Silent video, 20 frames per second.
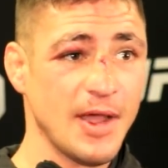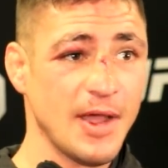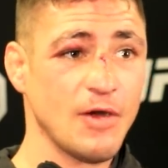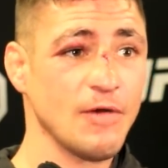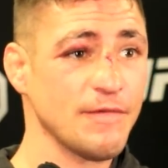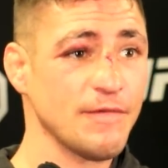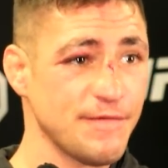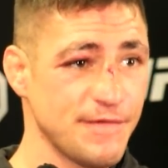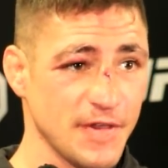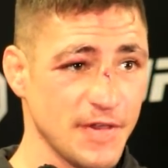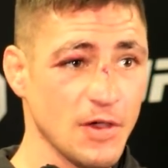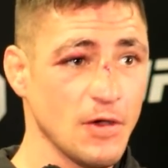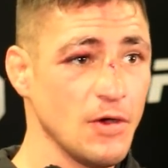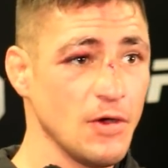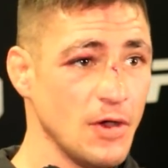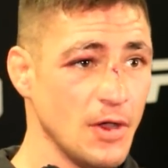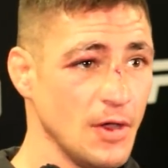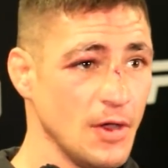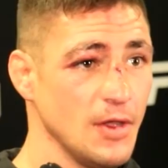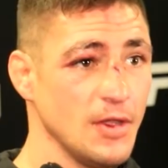I don't
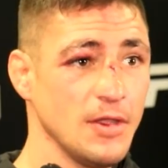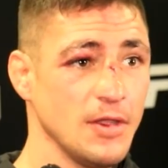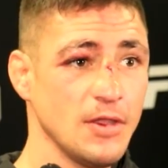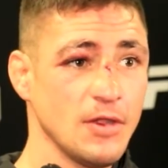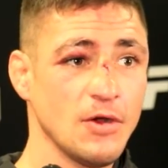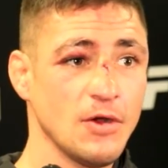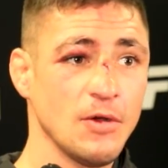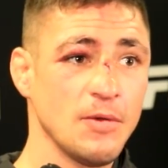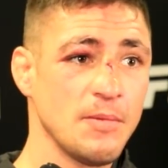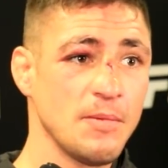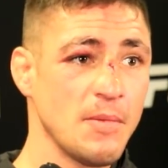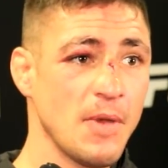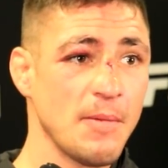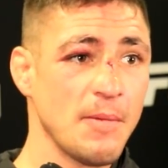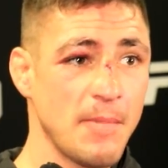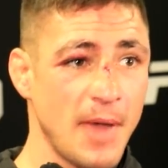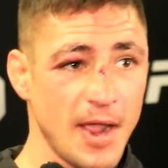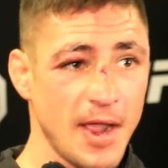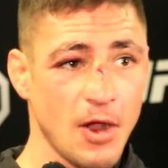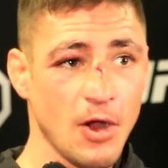feel,
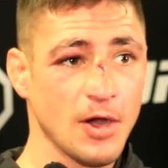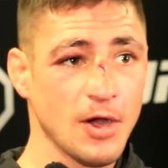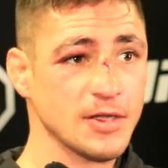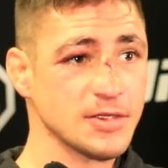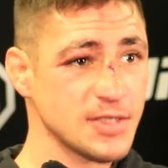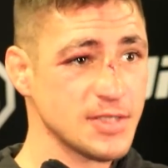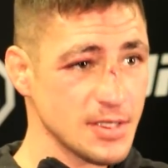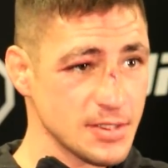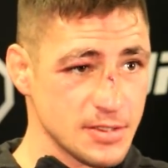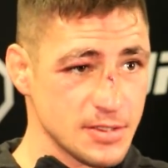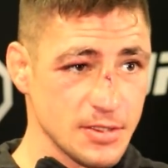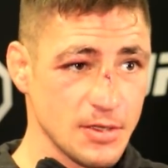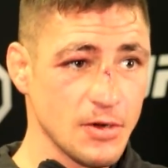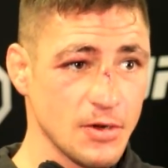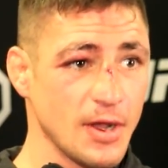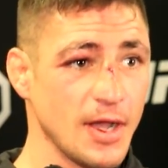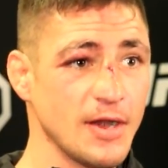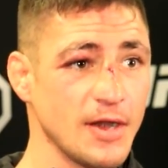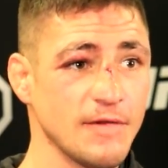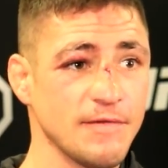my heart says,
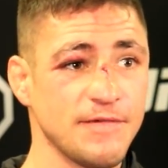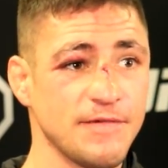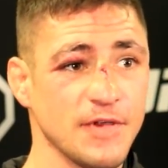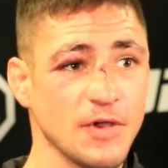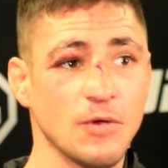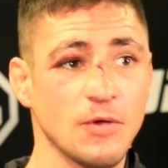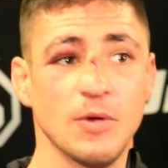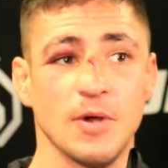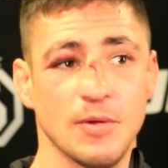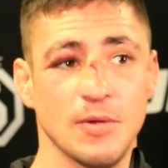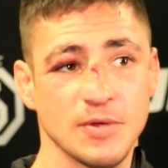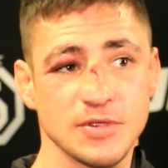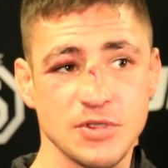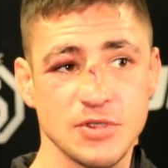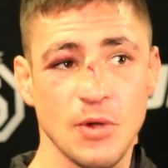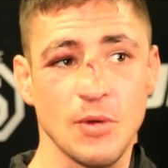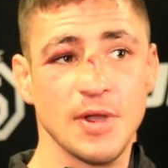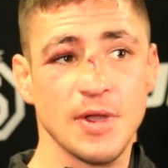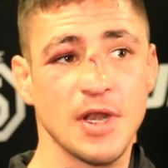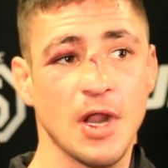I didn't feel what was
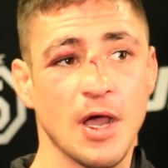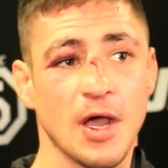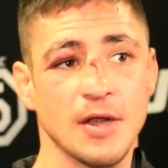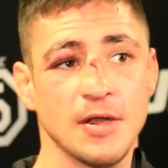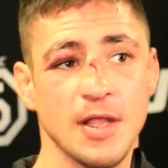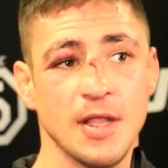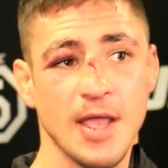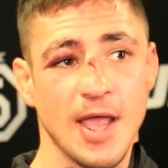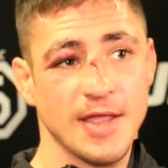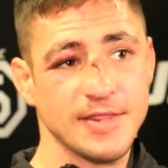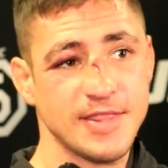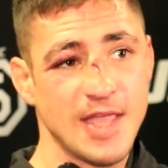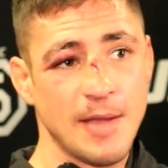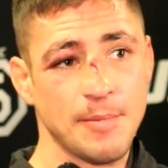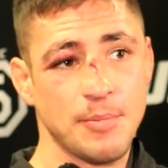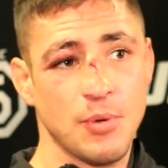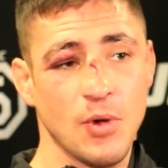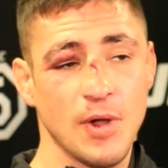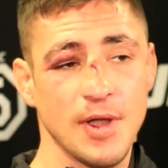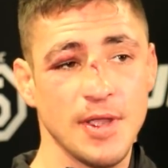going on at
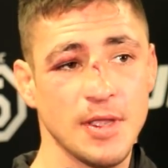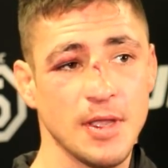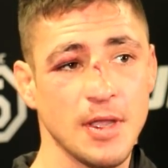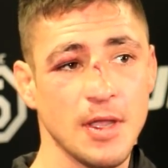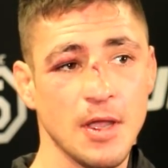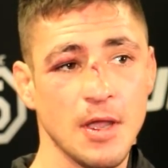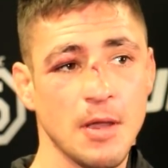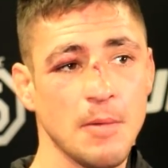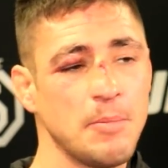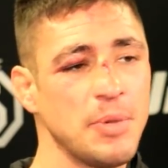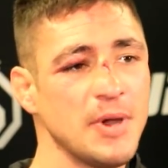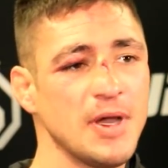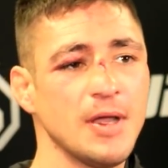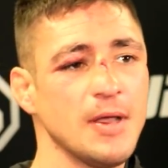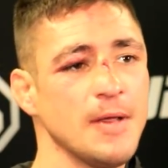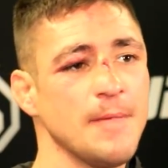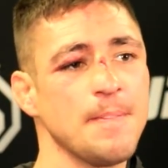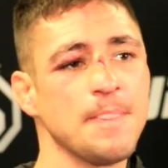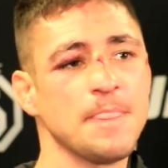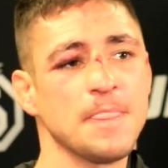that point. But